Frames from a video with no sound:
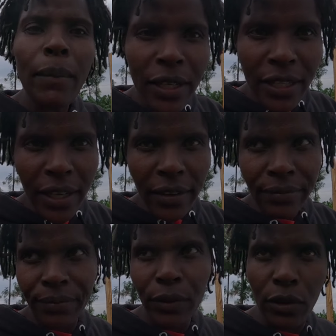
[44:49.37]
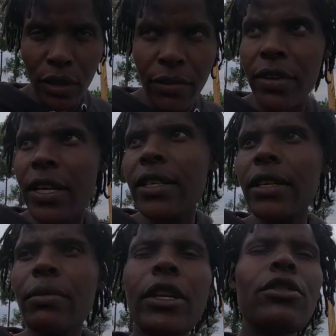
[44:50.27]
please share with your friends.
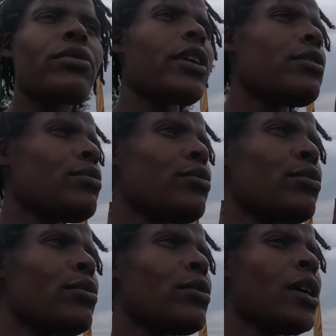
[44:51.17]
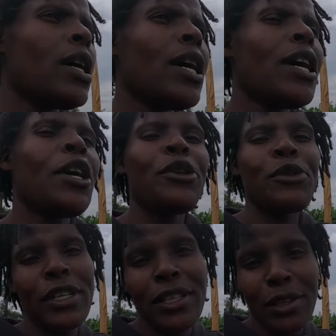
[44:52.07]
Yeah, we need to get to
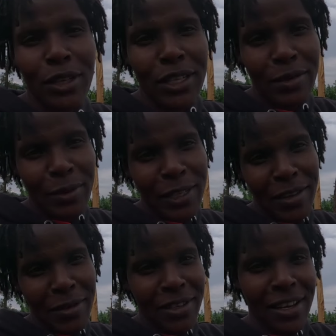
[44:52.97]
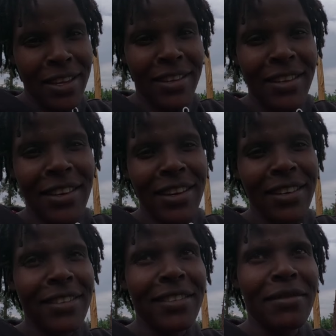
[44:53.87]
20,000 subscribers, guys. Yeah,
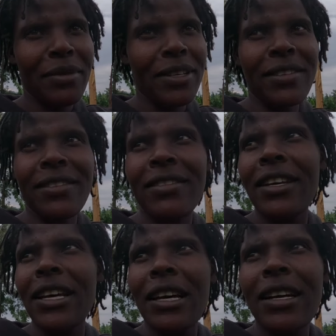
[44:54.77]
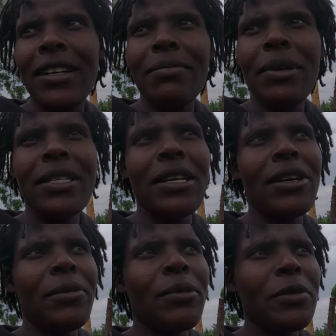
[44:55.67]
please. But
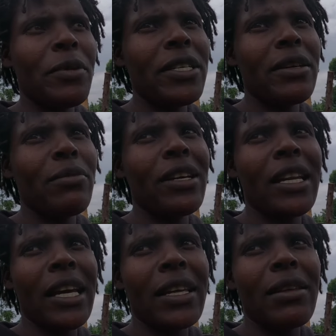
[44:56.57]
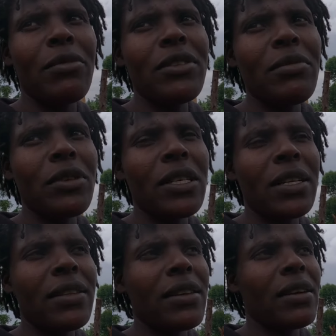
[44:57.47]
my special, the most
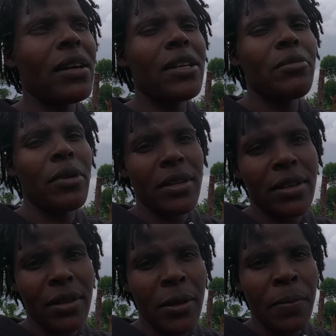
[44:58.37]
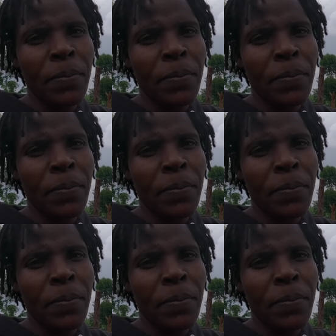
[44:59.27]
important thing, guys, please,